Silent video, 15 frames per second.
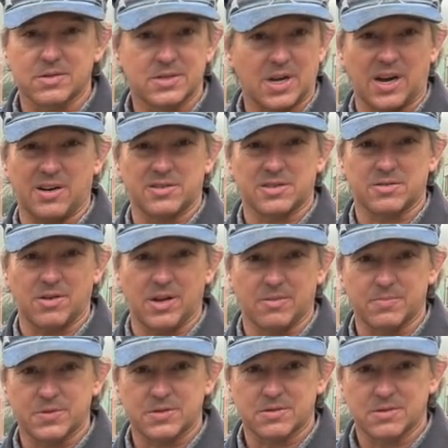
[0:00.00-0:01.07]
the tire
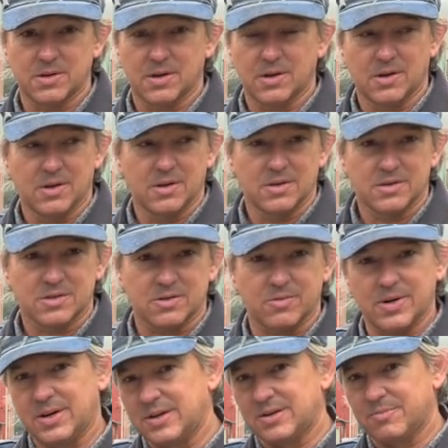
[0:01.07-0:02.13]
slips. So
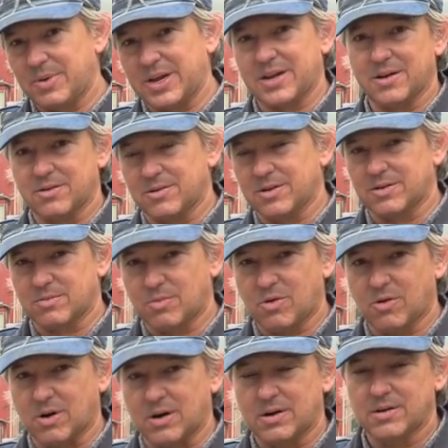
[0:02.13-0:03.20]
we need to make it a little
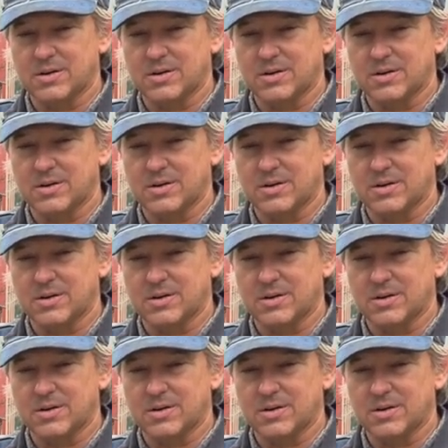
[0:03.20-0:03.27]
more.